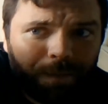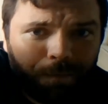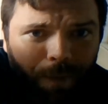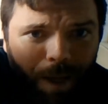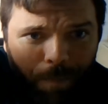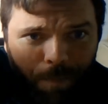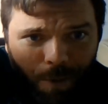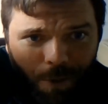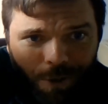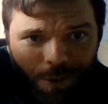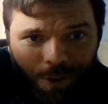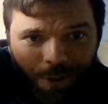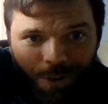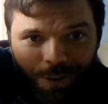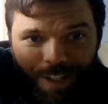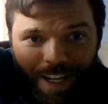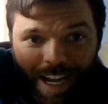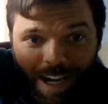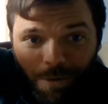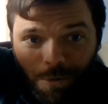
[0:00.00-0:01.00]
paper
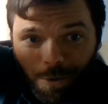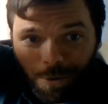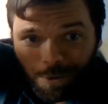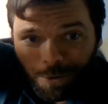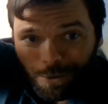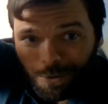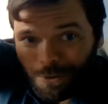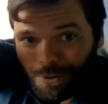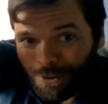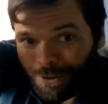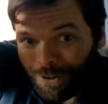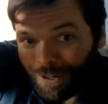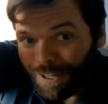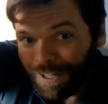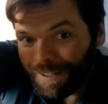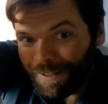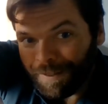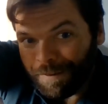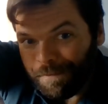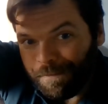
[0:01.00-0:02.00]
towel or
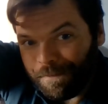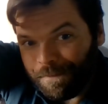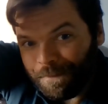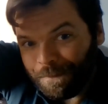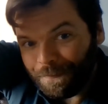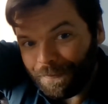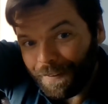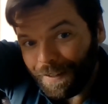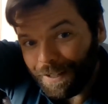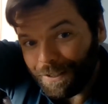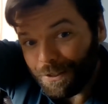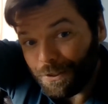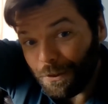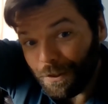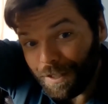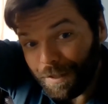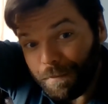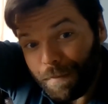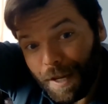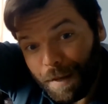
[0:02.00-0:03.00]

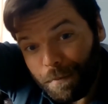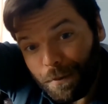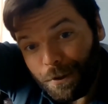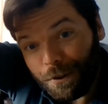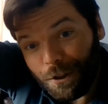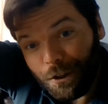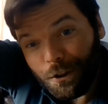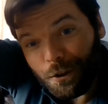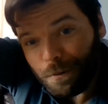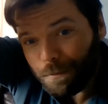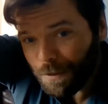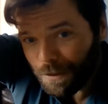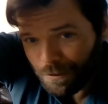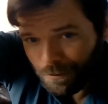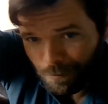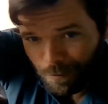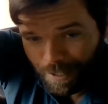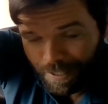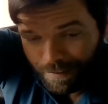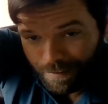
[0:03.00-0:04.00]
toilet paper tube
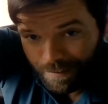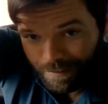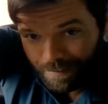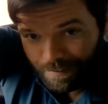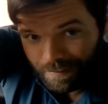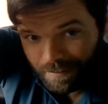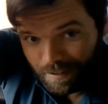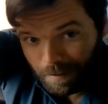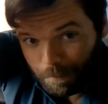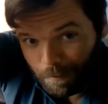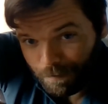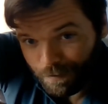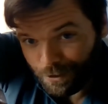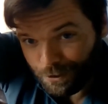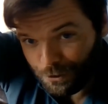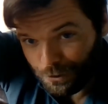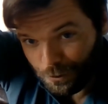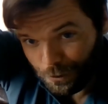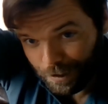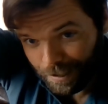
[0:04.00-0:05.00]
with some of the
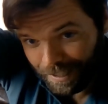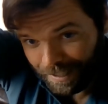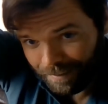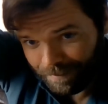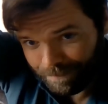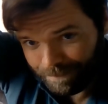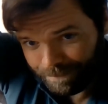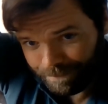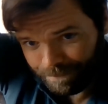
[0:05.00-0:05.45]
shortening,